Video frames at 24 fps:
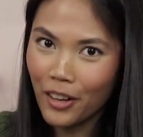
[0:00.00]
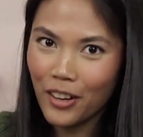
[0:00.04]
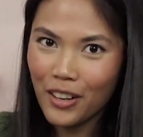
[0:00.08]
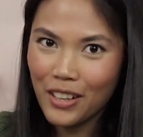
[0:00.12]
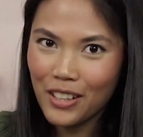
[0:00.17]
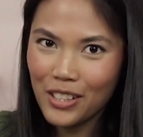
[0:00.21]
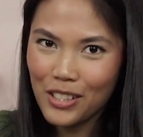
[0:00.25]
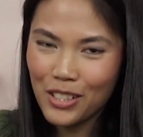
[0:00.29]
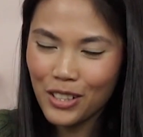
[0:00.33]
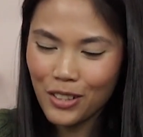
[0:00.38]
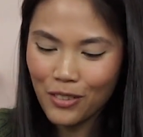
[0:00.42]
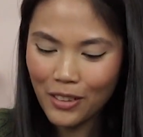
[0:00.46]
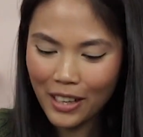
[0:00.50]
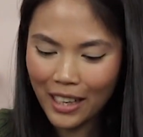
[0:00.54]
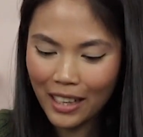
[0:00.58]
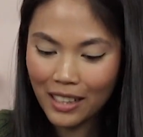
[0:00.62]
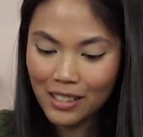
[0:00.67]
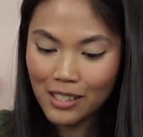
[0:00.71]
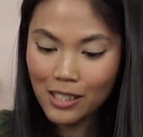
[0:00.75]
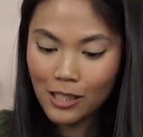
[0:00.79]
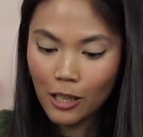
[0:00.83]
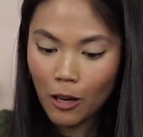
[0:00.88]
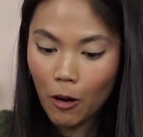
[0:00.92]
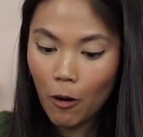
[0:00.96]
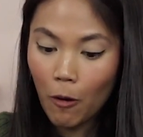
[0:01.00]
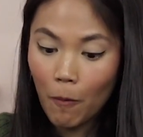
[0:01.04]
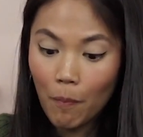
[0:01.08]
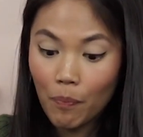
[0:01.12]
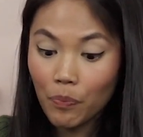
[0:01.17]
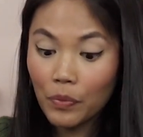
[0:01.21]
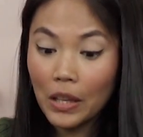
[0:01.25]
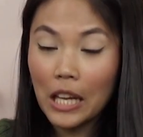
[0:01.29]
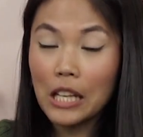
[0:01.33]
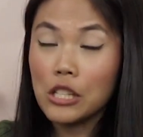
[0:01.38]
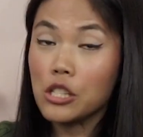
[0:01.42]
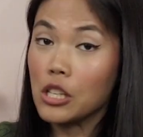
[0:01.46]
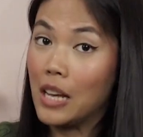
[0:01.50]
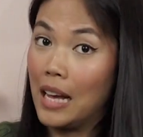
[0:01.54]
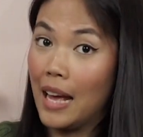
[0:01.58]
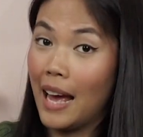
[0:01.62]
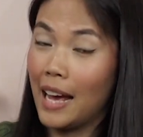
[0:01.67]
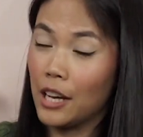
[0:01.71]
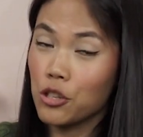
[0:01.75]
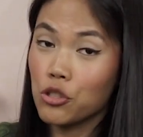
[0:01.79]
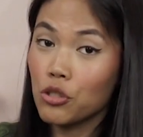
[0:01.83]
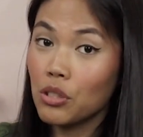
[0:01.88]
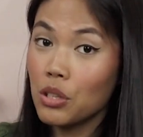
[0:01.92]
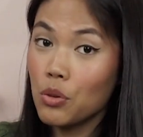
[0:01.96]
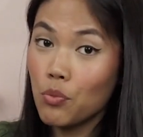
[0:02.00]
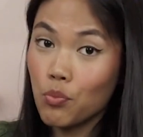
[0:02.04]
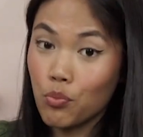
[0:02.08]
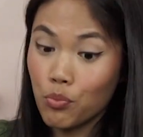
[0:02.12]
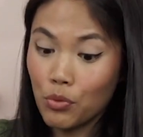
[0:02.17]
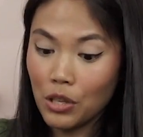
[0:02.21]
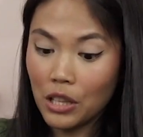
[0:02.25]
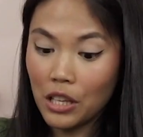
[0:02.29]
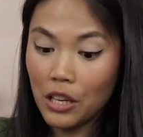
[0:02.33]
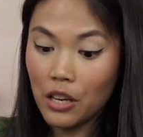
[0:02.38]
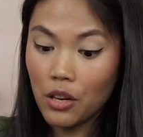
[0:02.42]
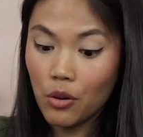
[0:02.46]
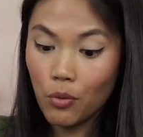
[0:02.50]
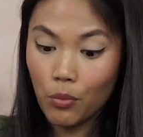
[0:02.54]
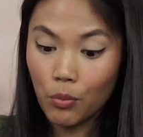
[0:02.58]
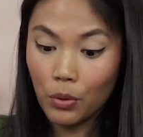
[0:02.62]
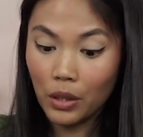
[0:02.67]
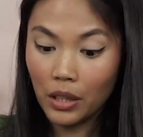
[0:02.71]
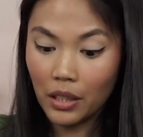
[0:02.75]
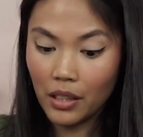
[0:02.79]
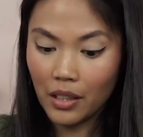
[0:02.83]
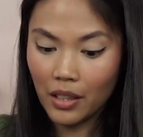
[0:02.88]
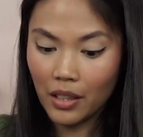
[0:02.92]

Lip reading: are you doing? So it's actually really, really